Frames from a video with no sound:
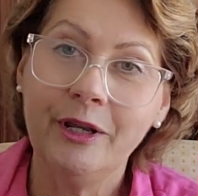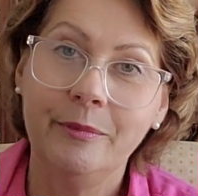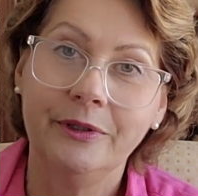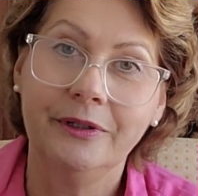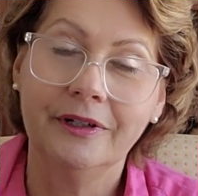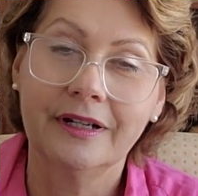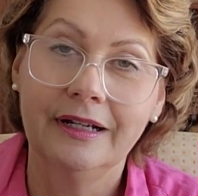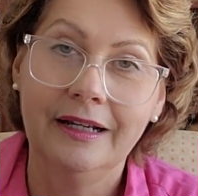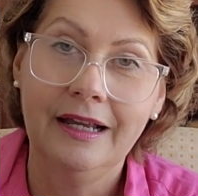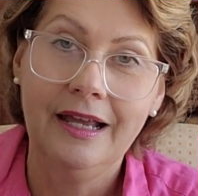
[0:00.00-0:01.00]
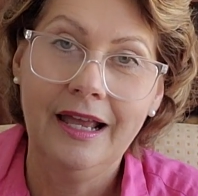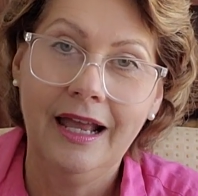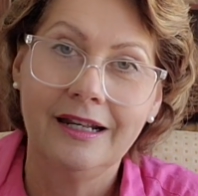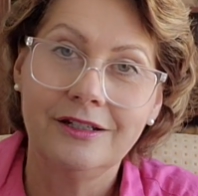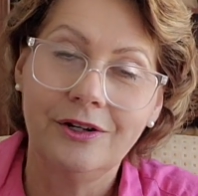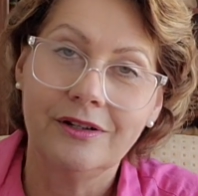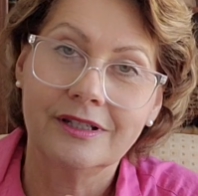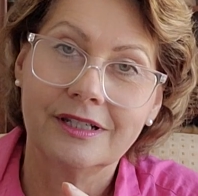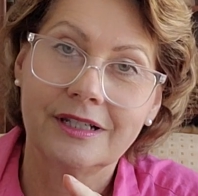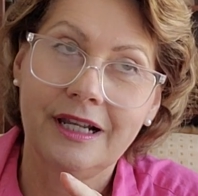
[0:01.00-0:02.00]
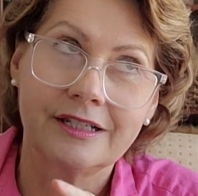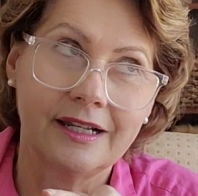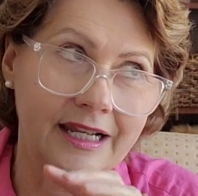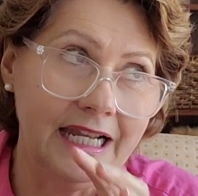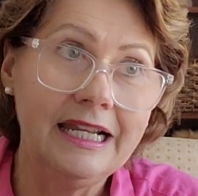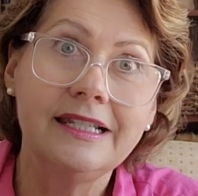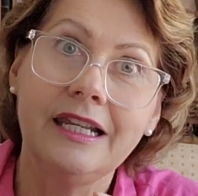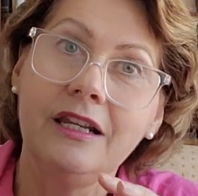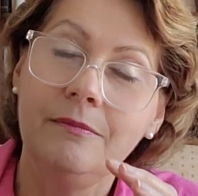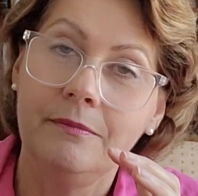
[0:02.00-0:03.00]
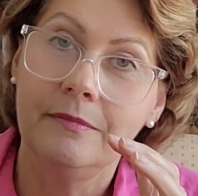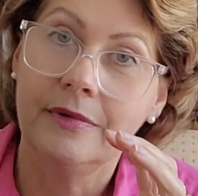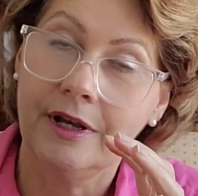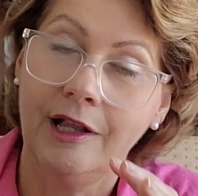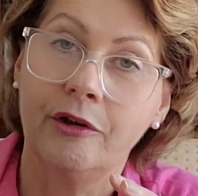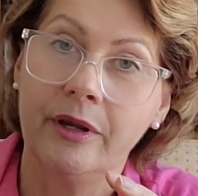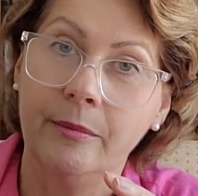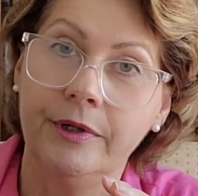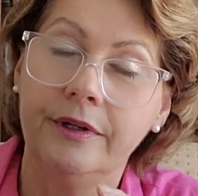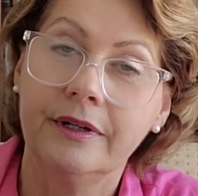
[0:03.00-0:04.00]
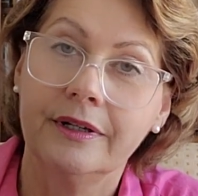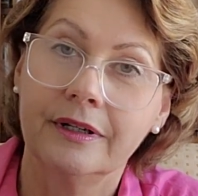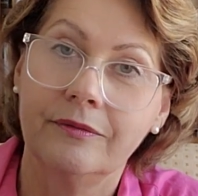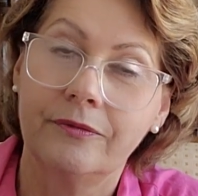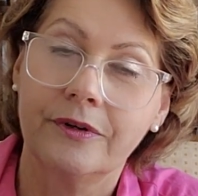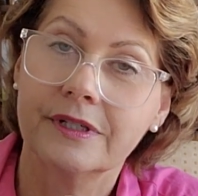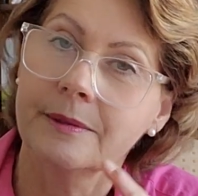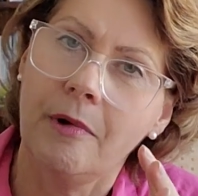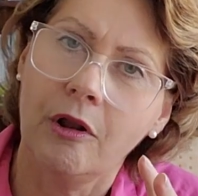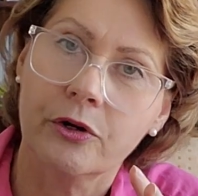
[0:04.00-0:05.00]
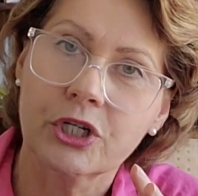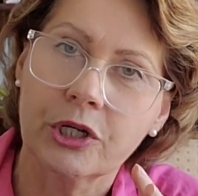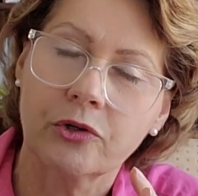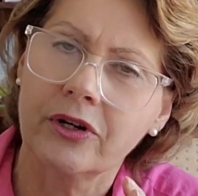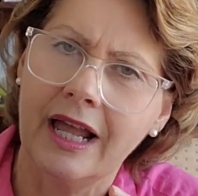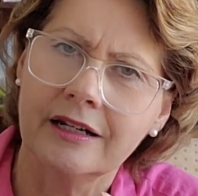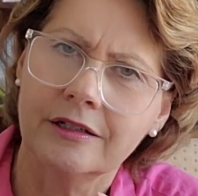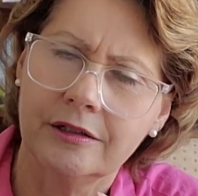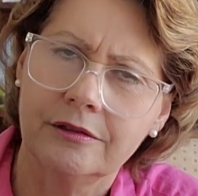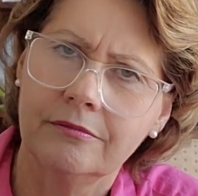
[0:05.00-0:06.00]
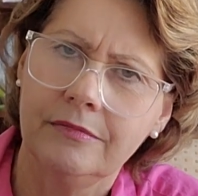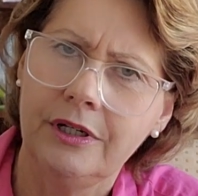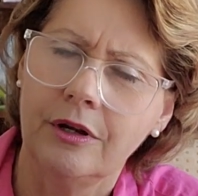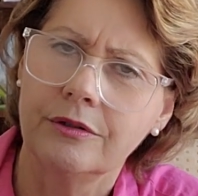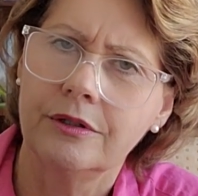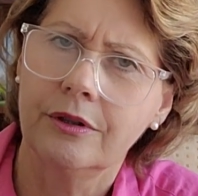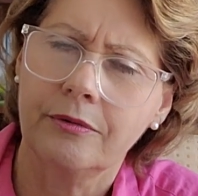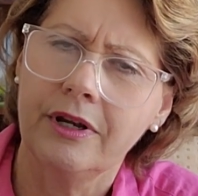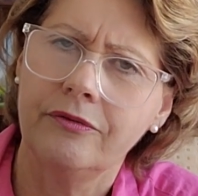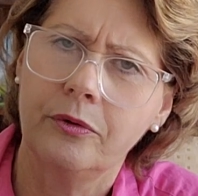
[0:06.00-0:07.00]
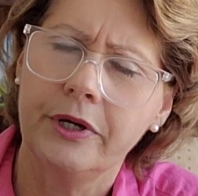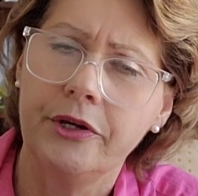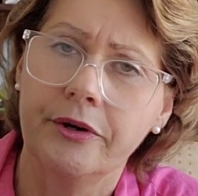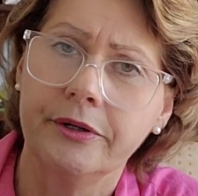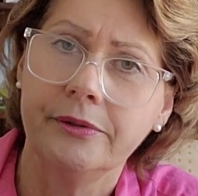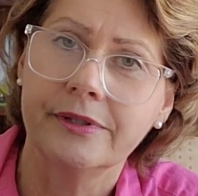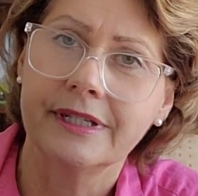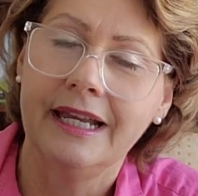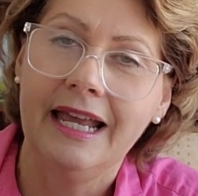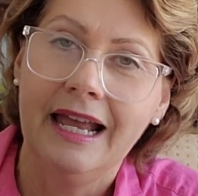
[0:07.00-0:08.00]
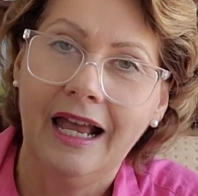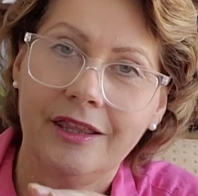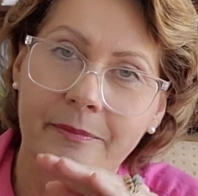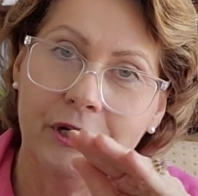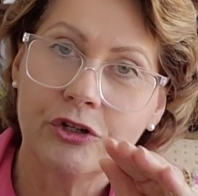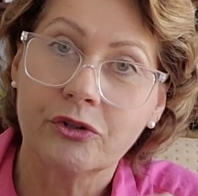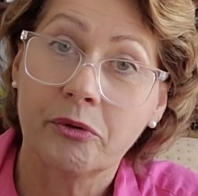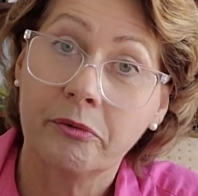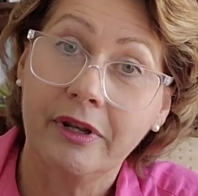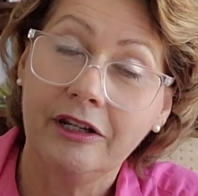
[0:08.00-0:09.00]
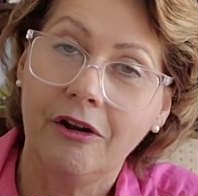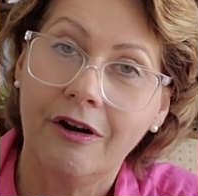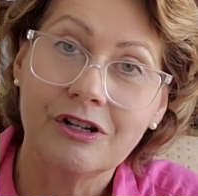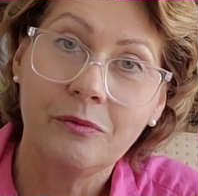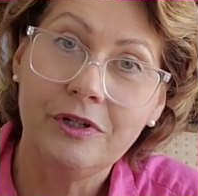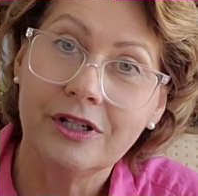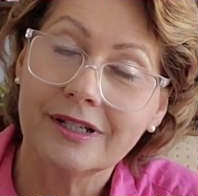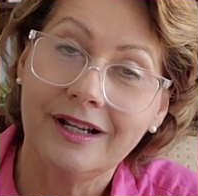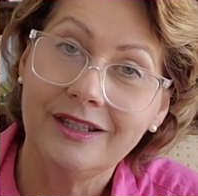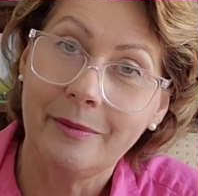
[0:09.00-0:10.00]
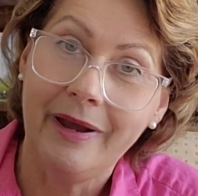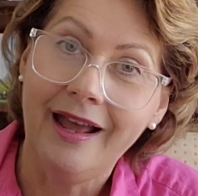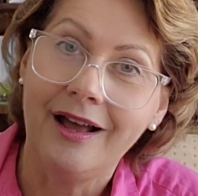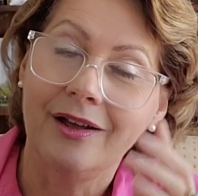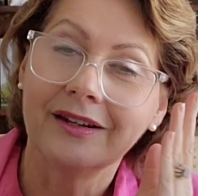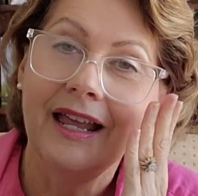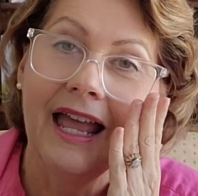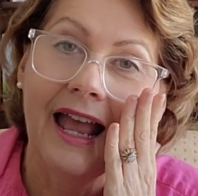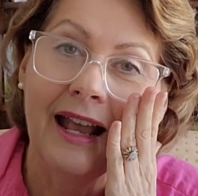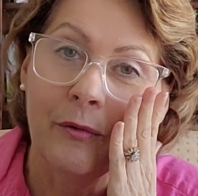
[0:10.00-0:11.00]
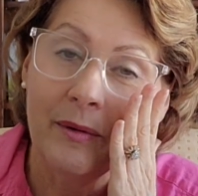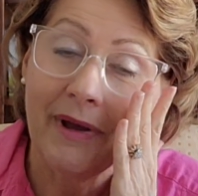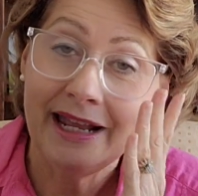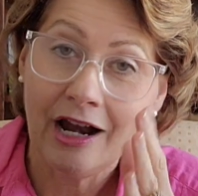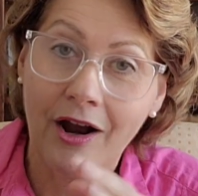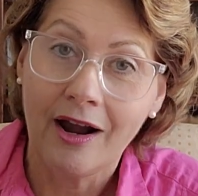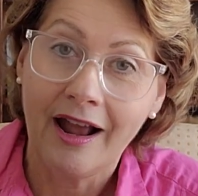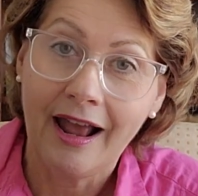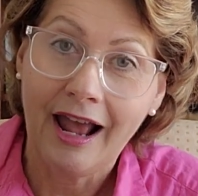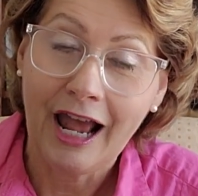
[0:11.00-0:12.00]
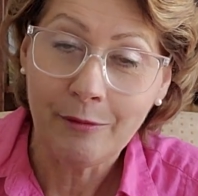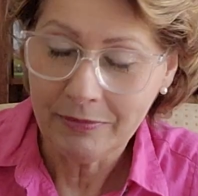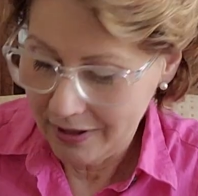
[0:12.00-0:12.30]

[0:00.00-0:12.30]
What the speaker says: book. It's an easy coloring book for smaller children, like, 3 or 4 year olds. And the pictures were really large, and we just cut them out. And we made our, well,